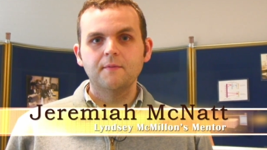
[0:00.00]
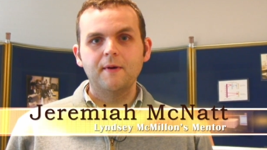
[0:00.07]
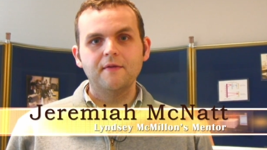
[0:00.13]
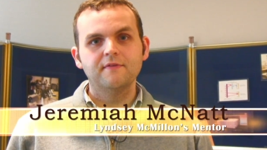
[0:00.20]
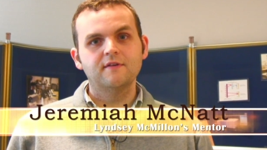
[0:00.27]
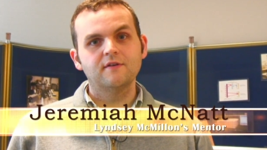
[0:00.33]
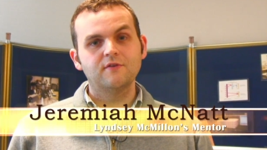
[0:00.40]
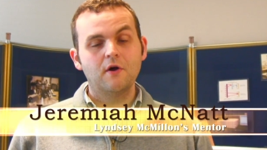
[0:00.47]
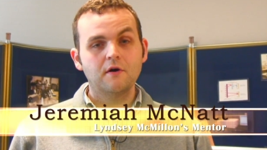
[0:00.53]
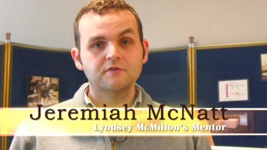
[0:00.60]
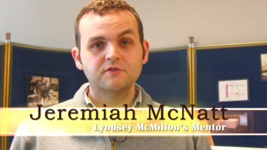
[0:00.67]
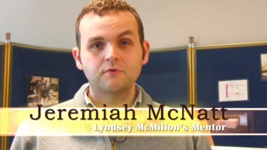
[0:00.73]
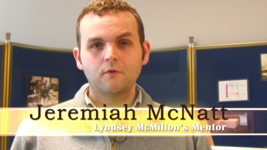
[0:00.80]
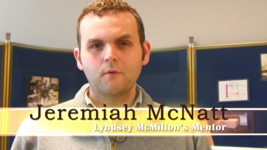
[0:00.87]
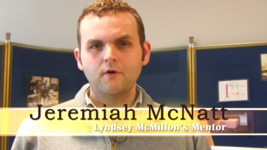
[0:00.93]
about the
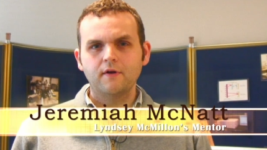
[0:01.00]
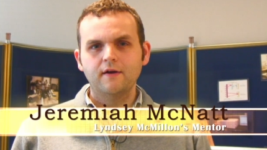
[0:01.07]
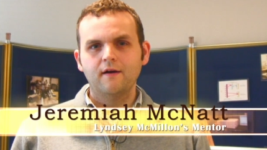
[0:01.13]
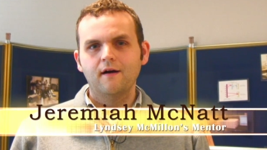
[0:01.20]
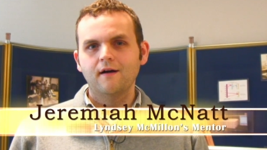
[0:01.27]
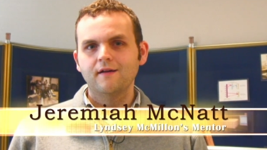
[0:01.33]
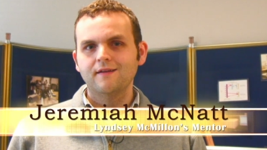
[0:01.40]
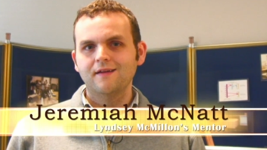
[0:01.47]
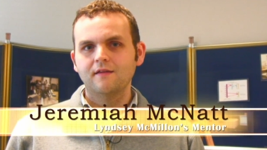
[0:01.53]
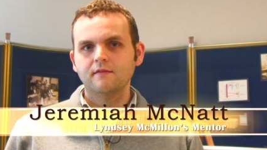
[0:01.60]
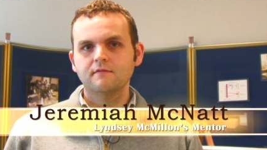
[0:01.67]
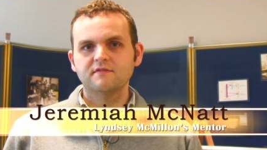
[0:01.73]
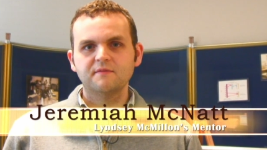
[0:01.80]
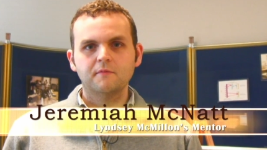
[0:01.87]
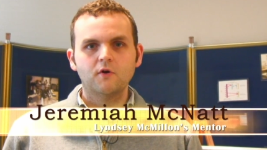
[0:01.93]
technology we're working on
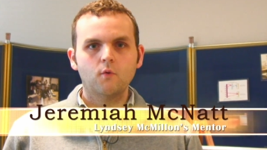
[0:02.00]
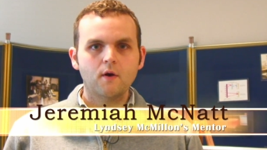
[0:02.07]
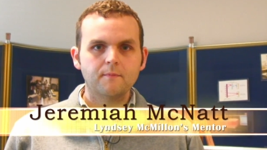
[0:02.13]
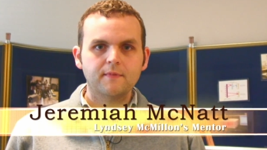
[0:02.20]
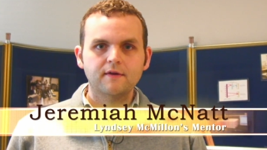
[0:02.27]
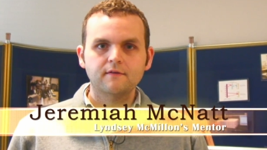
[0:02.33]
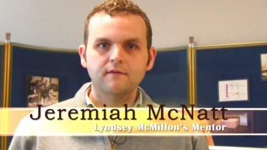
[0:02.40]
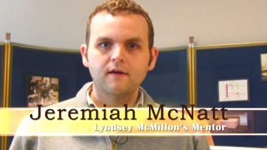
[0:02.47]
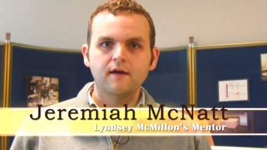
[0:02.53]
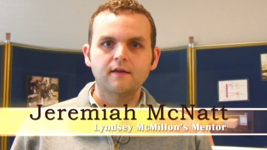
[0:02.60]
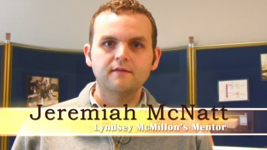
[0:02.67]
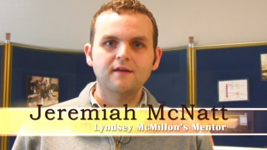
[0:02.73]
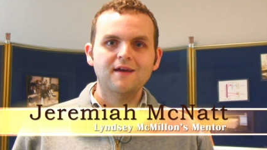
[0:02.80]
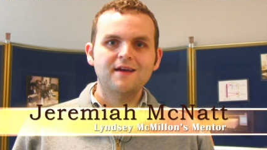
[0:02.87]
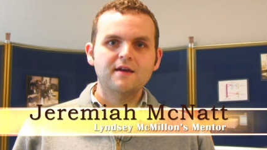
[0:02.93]
and some equipment
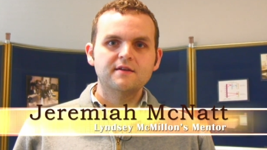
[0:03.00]
and